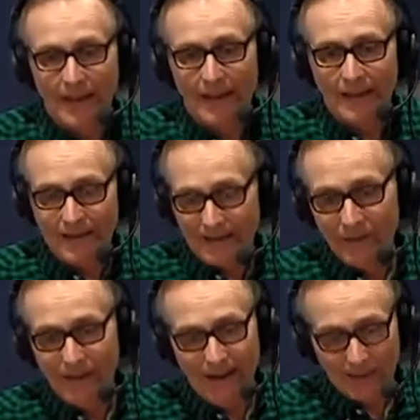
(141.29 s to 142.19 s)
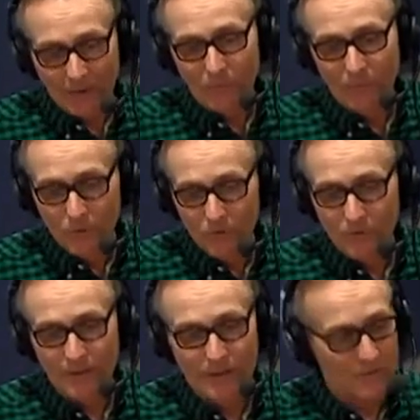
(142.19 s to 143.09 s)
and you know how to move
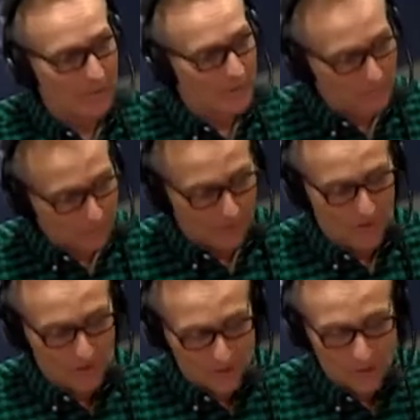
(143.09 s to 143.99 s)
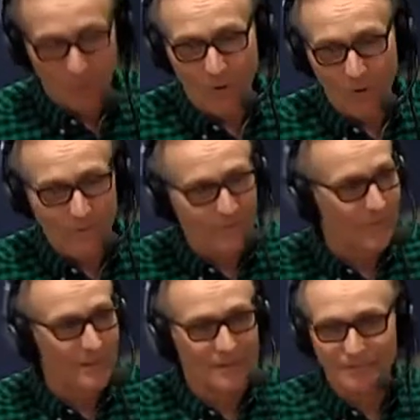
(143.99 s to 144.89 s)
things from frigid to warm
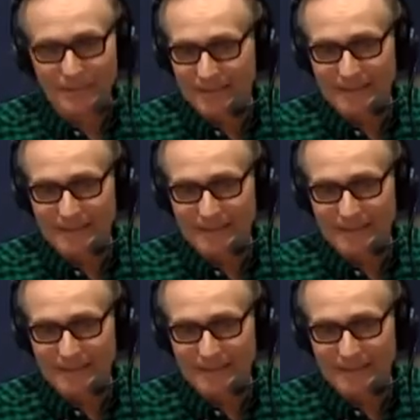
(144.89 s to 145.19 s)
from uh,